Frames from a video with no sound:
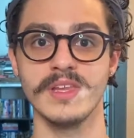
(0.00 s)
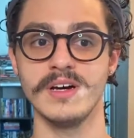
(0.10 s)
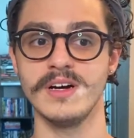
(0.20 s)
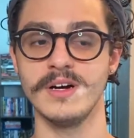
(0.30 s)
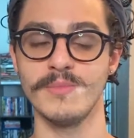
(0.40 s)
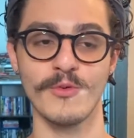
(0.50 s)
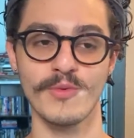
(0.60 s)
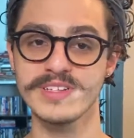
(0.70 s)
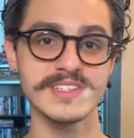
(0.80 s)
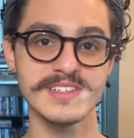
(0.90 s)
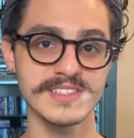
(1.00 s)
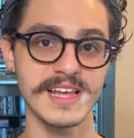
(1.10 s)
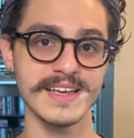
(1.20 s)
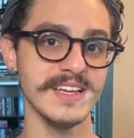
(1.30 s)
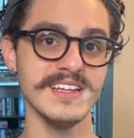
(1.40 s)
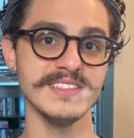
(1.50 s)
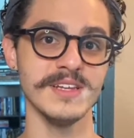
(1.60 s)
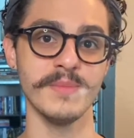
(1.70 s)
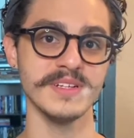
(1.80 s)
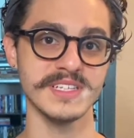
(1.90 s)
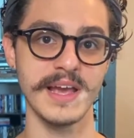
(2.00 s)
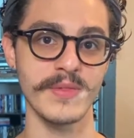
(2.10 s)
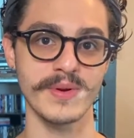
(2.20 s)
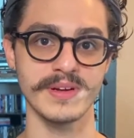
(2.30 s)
resin isn't that easy to put together.